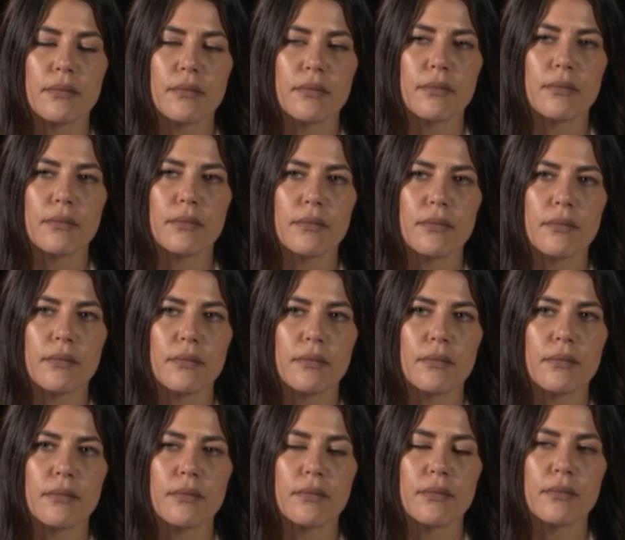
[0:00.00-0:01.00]

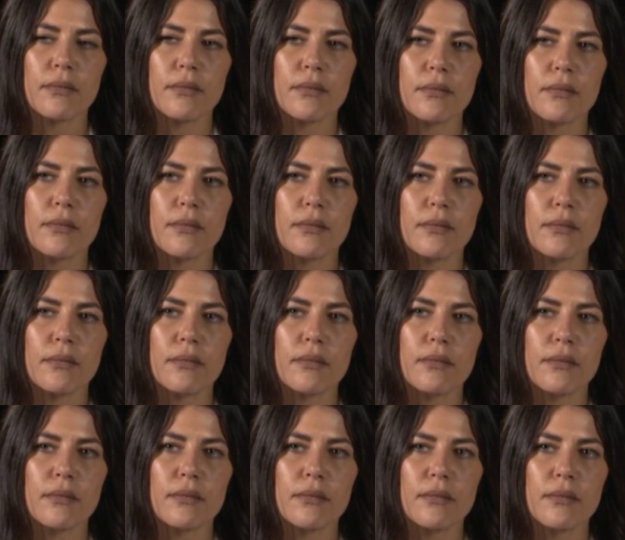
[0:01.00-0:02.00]

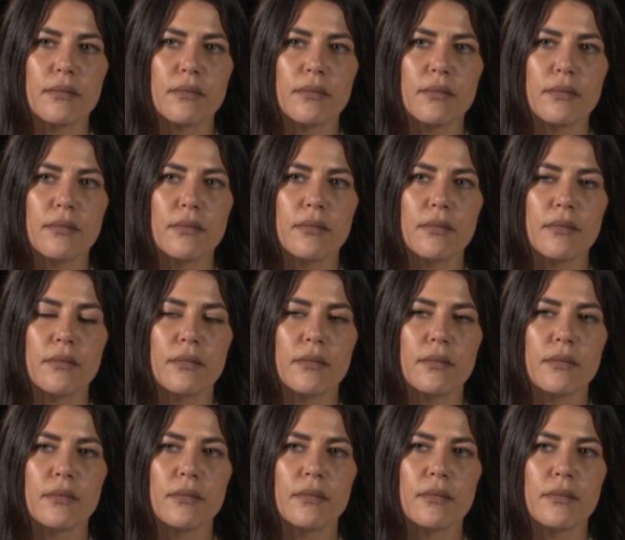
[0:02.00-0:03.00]

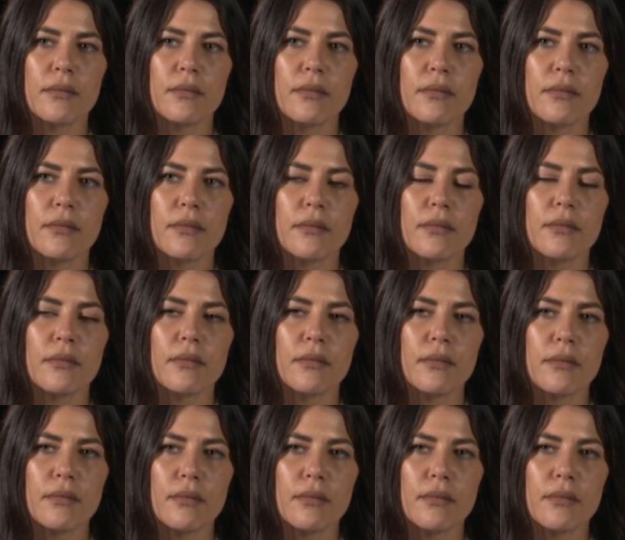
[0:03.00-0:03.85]
No words are spoken by the person on screen.